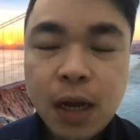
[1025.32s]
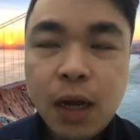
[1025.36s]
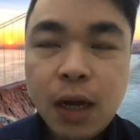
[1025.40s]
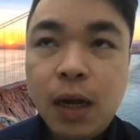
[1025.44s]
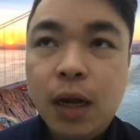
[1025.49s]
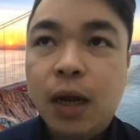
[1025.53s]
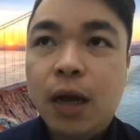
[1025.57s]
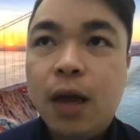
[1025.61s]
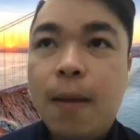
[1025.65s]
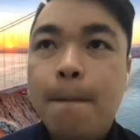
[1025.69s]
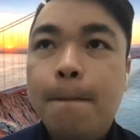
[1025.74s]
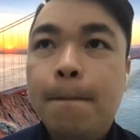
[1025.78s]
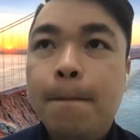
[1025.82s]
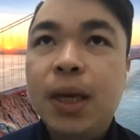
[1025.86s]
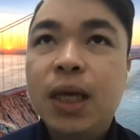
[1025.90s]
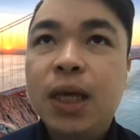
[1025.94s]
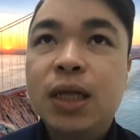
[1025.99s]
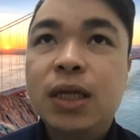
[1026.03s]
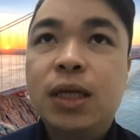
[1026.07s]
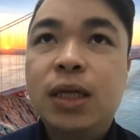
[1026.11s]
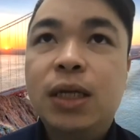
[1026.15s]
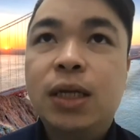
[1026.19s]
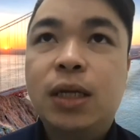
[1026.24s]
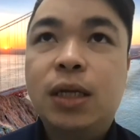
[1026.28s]
It
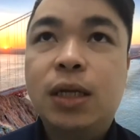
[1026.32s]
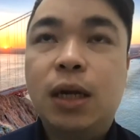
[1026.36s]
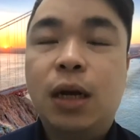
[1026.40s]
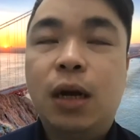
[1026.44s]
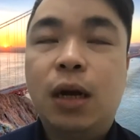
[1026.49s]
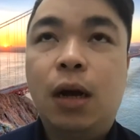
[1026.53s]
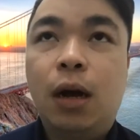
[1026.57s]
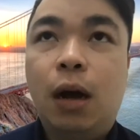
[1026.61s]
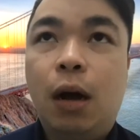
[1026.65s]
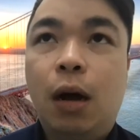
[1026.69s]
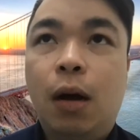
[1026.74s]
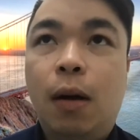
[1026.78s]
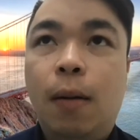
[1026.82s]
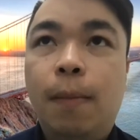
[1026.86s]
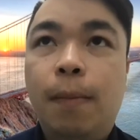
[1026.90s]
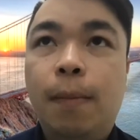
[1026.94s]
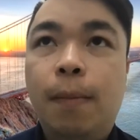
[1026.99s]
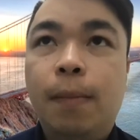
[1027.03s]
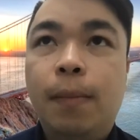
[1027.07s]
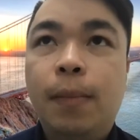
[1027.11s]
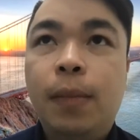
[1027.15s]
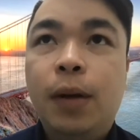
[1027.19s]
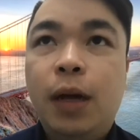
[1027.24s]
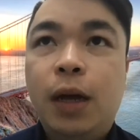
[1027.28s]
means
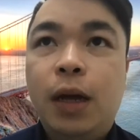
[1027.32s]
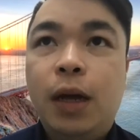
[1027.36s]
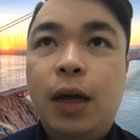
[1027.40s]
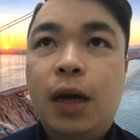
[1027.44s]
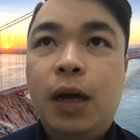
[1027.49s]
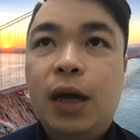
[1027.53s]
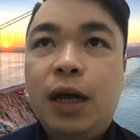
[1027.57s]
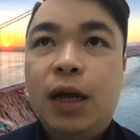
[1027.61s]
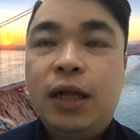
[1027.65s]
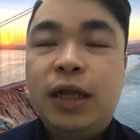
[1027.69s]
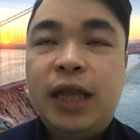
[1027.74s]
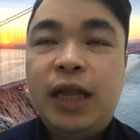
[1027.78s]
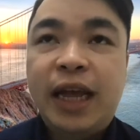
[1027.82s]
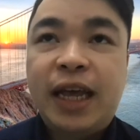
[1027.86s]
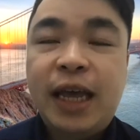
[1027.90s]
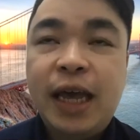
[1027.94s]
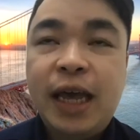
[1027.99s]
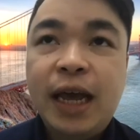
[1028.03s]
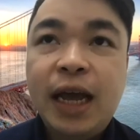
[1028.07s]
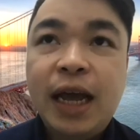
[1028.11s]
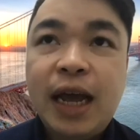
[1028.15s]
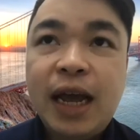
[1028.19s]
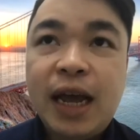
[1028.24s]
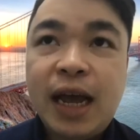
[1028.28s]

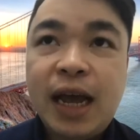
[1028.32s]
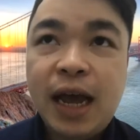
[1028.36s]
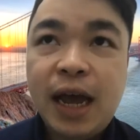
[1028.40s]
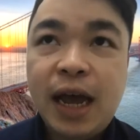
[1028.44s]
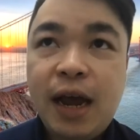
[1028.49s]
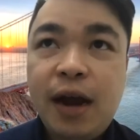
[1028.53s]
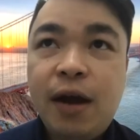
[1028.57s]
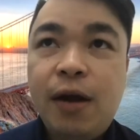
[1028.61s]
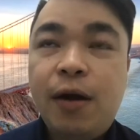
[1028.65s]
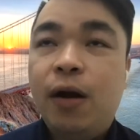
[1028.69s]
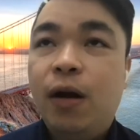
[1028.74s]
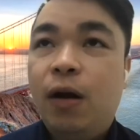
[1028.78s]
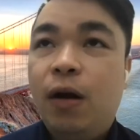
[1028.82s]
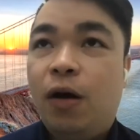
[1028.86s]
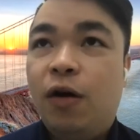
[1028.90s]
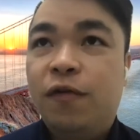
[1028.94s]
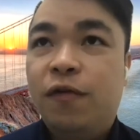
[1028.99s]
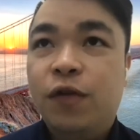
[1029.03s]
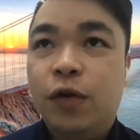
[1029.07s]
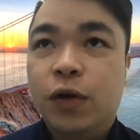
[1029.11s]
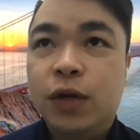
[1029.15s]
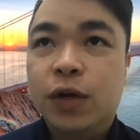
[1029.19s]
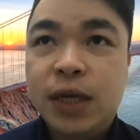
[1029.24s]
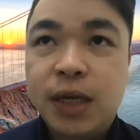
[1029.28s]
taking care
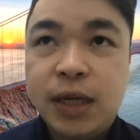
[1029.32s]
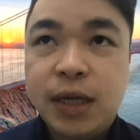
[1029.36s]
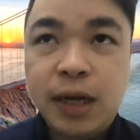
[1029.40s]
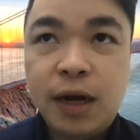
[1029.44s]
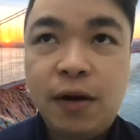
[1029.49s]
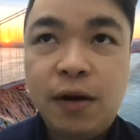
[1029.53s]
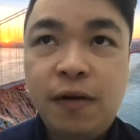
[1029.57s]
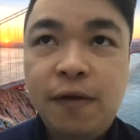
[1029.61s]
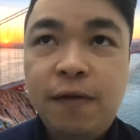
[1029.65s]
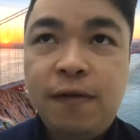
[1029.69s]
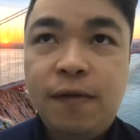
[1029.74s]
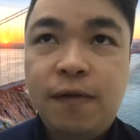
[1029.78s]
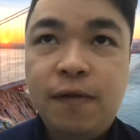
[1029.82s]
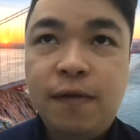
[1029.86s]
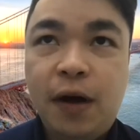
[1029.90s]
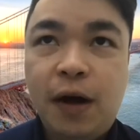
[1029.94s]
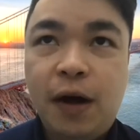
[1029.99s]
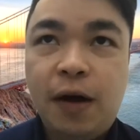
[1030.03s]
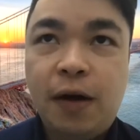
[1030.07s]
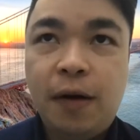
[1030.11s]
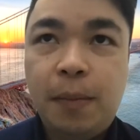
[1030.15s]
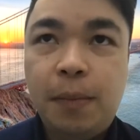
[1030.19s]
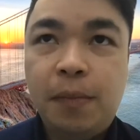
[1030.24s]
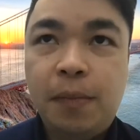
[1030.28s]
of yourself
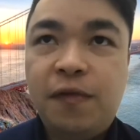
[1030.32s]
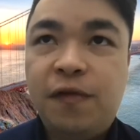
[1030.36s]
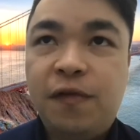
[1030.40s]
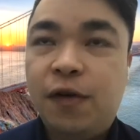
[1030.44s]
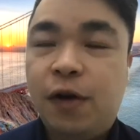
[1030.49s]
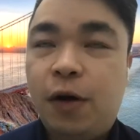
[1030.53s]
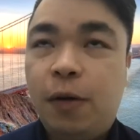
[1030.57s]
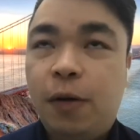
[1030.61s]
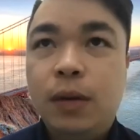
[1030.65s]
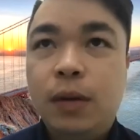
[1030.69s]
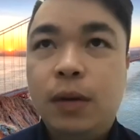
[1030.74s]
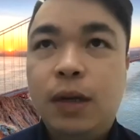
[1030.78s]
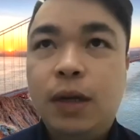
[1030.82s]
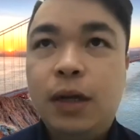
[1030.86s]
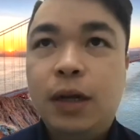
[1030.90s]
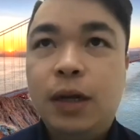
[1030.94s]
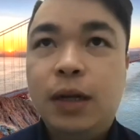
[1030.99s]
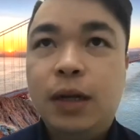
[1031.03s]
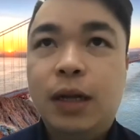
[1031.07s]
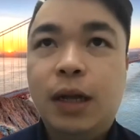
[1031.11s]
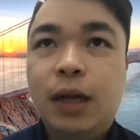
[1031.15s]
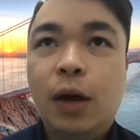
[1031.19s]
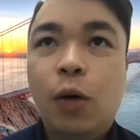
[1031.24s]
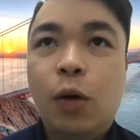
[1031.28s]

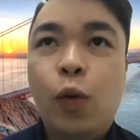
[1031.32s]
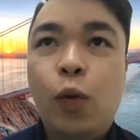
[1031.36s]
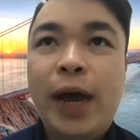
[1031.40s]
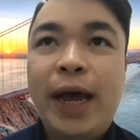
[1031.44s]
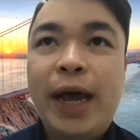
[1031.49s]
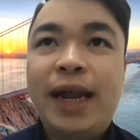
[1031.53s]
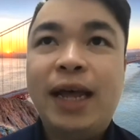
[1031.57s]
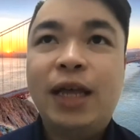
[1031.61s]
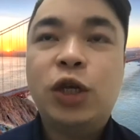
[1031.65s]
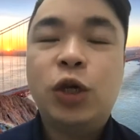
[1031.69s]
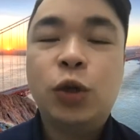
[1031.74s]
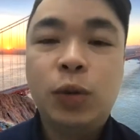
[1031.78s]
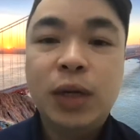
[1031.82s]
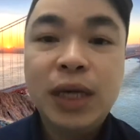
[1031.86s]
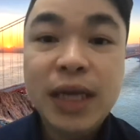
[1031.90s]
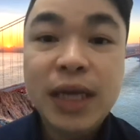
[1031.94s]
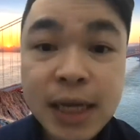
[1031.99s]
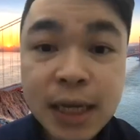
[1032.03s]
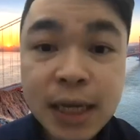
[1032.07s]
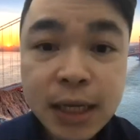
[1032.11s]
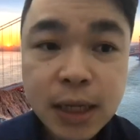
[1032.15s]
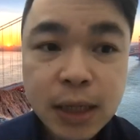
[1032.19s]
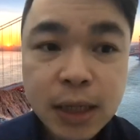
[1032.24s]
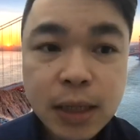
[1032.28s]
from the way that you
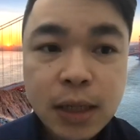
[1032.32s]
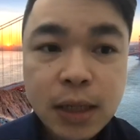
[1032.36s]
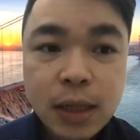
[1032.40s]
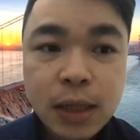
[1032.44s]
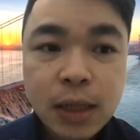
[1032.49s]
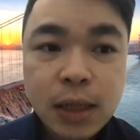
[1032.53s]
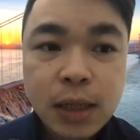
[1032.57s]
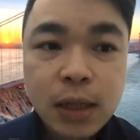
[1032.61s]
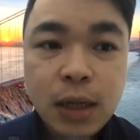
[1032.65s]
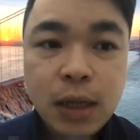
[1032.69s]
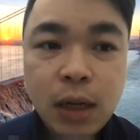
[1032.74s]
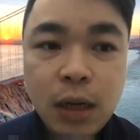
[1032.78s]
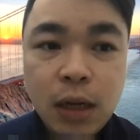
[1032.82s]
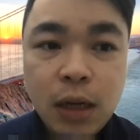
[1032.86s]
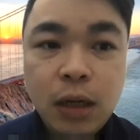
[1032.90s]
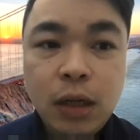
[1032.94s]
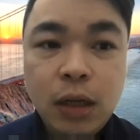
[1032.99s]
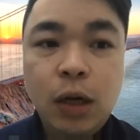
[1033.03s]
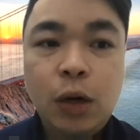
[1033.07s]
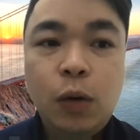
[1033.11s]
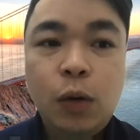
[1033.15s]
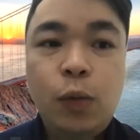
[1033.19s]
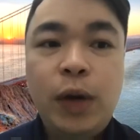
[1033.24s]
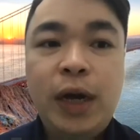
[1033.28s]
eat,
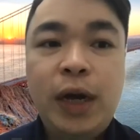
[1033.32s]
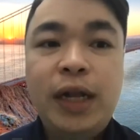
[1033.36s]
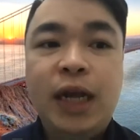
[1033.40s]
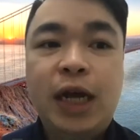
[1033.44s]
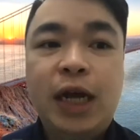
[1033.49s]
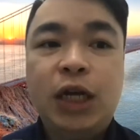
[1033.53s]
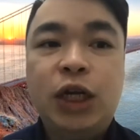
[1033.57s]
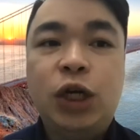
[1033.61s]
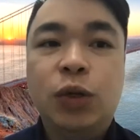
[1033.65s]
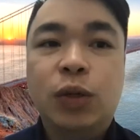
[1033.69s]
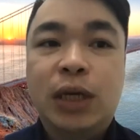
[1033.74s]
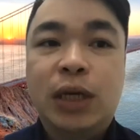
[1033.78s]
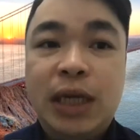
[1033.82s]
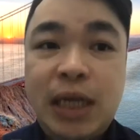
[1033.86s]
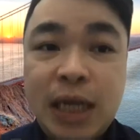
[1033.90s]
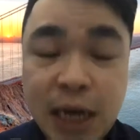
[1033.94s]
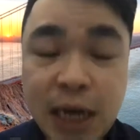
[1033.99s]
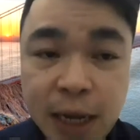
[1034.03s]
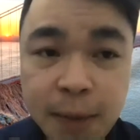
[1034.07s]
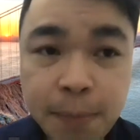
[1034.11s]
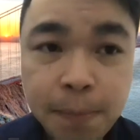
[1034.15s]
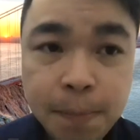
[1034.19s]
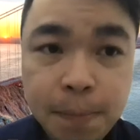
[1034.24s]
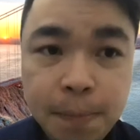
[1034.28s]
the way that you
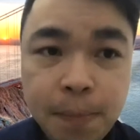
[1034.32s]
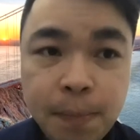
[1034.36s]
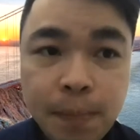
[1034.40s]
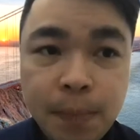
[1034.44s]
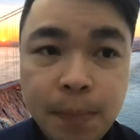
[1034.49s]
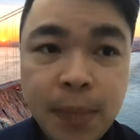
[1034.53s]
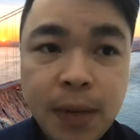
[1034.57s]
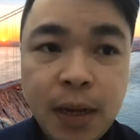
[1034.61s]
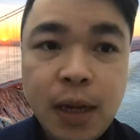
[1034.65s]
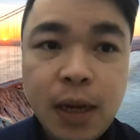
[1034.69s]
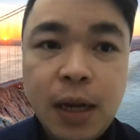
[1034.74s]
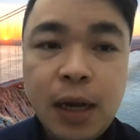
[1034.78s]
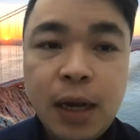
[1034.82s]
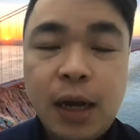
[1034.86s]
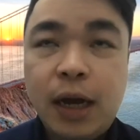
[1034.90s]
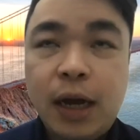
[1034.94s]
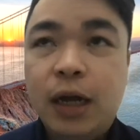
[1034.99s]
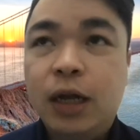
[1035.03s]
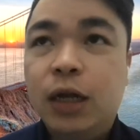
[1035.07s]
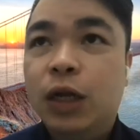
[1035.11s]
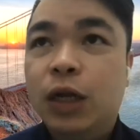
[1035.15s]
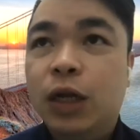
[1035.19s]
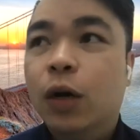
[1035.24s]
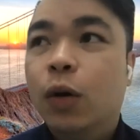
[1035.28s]
sleep,
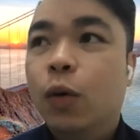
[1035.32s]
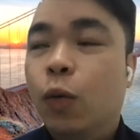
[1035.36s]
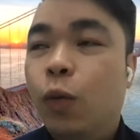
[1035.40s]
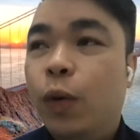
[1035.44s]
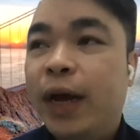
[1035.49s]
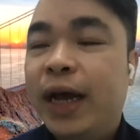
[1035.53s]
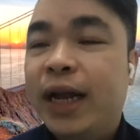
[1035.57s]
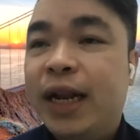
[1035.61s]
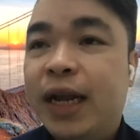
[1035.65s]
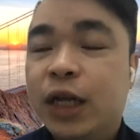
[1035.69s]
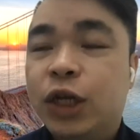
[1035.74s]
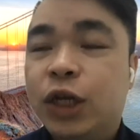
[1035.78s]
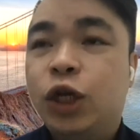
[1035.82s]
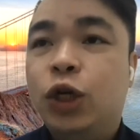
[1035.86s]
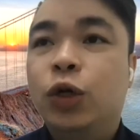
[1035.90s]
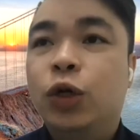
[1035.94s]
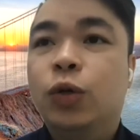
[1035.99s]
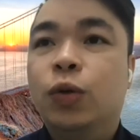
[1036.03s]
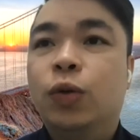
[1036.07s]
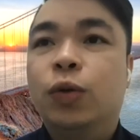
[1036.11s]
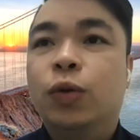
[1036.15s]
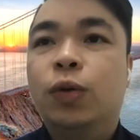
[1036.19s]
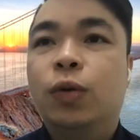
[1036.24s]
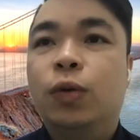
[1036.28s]
and the way that
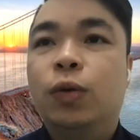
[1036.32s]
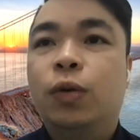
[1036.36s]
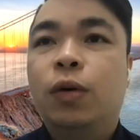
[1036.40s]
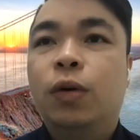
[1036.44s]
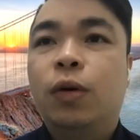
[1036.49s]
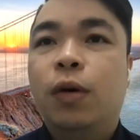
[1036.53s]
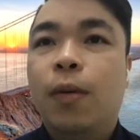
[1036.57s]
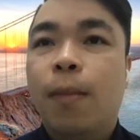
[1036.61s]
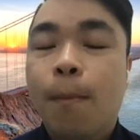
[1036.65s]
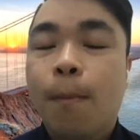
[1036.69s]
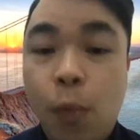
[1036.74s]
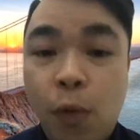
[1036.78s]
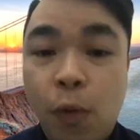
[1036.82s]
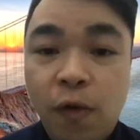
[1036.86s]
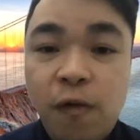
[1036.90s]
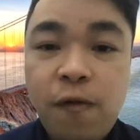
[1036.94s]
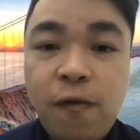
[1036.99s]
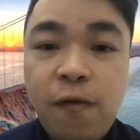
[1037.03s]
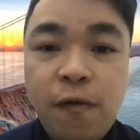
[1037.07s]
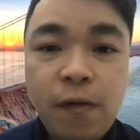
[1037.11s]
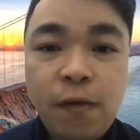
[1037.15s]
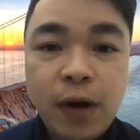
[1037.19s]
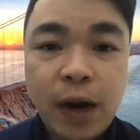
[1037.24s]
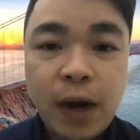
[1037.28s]
you
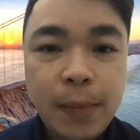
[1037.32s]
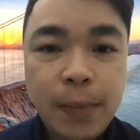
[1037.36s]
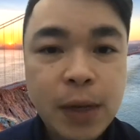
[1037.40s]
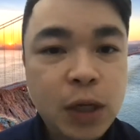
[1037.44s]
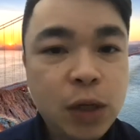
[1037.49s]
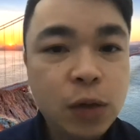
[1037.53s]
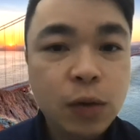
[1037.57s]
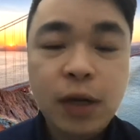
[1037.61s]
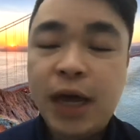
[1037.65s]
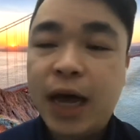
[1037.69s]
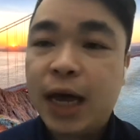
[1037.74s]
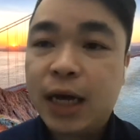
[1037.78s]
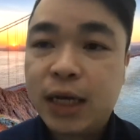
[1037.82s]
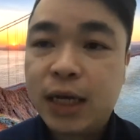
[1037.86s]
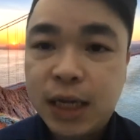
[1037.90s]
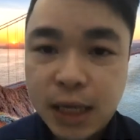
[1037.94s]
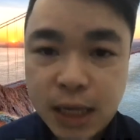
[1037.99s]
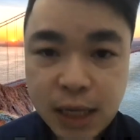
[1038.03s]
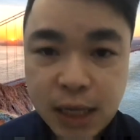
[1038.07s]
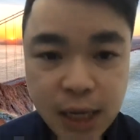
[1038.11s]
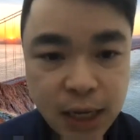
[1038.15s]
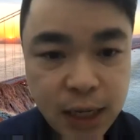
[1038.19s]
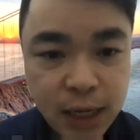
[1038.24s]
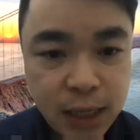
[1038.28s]
move. That means you need
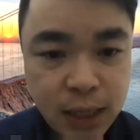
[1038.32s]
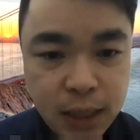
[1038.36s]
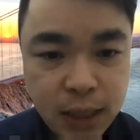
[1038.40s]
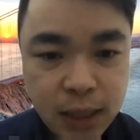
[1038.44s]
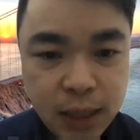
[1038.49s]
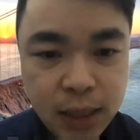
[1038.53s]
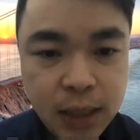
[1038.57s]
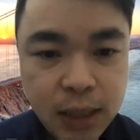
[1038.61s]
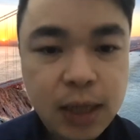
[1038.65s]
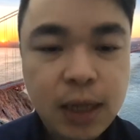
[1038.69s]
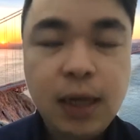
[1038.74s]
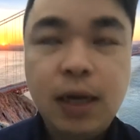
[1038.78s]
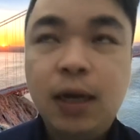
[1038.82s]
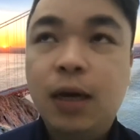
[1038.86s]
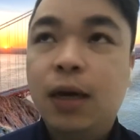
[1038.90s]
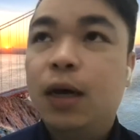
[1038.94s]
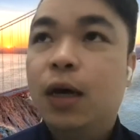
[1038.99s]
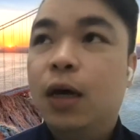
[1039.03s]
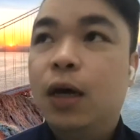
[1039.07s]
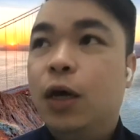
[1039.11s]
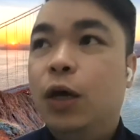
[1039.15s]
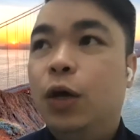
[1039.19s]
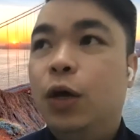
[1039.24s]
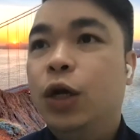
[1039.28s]
exercise,
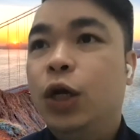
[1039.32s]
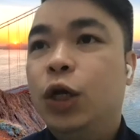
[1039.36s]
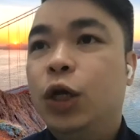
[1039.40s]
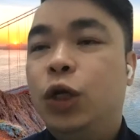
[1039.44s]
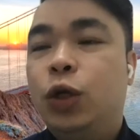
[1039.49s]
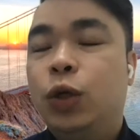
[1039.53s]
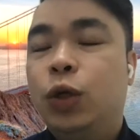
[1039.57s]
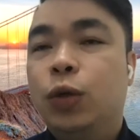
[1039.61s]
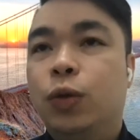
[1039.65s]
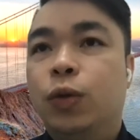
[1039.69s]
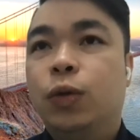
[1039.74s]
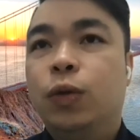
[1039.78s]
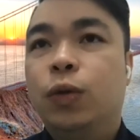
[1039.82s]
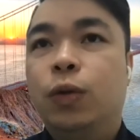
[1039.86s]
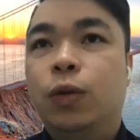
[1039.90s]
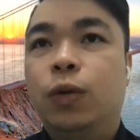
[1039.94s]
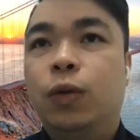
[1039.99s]
you need to